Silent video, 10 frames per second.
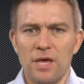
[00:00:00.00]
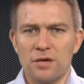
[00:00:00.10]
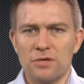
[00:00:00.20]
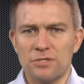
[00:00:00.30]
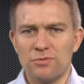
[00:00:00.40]

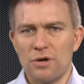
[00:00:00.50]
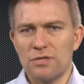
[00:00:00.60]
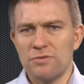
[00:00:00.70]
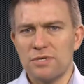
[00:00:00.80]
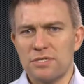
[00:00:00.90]

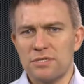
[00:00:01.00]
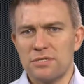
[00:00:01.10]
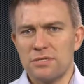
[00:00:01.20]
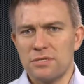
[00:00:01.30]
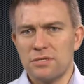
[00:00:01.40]

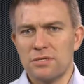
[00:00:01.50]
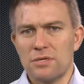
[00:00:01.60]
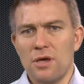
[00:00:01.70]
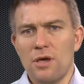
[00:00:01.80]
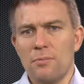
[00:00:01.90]
Constructivists
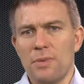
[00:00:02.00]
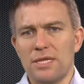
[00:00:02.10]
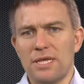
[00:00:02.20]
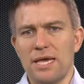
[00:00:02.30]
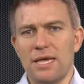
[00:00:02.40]

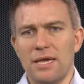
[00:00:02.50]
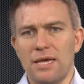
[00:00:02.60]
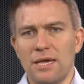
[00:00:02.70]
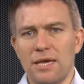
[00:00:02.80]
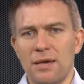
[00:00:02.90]

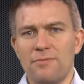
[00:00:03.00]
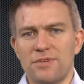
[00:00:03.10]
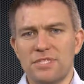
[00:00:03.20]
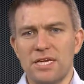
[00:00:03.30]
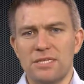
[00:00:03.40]

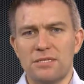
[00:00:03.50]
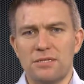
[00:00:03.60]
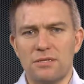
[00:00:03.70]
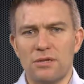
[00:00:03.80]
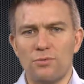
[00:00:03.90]
emphasize
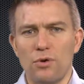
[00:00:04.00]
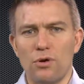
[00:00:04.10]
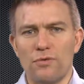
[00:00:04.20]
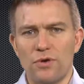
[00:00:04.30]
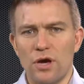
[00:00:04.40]
the
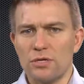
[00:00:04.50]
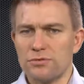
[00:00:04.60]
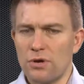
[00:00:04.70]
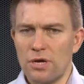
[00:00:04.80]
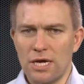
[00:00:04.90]
role of
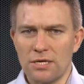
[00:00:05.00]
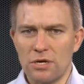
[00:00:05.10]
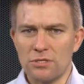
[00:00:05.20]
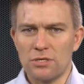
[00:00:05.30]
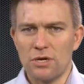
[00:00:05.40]
cultural,
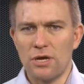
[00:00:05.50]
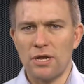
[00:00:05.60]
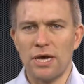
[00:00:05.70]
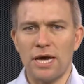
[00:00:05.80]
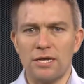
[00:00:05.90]
ideological
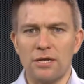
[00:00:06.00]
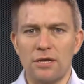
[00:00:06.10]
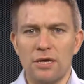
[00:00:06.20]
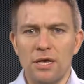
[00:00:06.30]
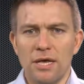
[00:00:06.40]
and
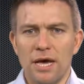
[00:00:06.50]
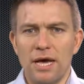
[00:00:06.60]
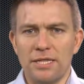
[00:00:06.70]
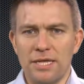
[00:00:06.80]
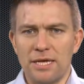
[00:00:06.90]

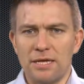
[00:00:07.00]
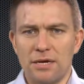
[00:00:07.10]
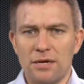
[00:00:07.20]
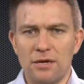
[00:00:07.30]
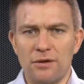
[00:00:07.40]

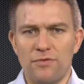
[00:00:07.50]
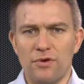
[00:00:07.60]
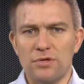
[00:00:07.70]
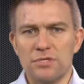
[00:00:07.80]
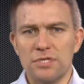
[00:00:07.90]
ideological
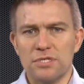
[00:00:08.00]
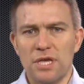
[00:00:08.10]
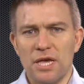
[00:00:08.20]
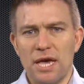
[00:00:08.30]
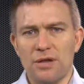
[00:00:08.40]
forces
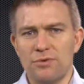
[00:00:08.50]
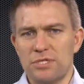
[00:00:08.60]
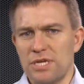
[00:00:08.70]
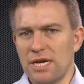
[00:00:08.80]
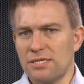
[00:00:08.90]
and
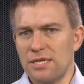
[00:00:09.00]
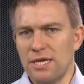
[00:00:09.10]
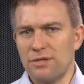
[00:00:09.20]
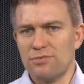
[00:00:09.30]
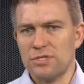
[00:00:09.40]
rejects
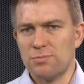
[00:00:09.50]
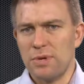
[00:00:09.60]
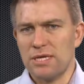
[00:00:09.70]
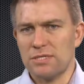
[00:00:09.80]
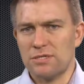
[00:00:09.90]
the
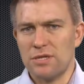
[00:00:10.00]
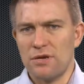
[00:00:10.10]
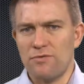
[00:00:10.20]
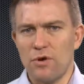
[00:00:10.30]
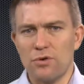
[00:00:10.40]
interest-based
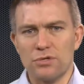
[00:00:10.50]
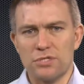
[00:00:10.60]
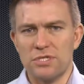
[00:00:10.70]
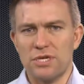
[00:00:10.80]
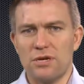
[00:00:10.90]

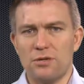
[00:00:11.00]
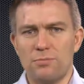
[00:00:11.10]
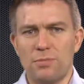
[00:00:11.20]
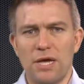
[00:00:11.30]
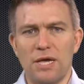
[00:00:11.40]
focus
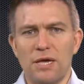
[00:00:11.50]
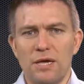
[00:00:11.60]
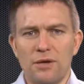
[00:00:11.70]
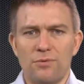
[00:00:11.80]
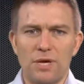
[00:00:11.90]
shared by
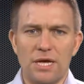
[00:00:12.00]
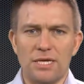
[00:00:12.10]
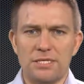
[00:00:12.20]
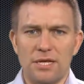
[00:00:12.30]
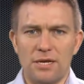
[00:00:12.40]

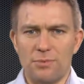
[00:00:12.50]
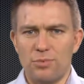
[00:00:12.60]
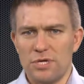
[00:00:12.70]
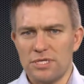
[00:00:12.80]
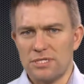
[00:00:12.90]
realists and
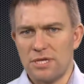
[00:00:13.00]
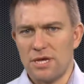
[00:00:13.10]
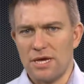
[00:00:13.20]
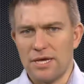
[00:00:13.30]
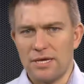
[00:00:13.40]
liberalists
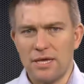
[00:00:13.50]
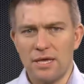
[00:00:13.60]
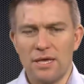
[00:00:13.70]
alike.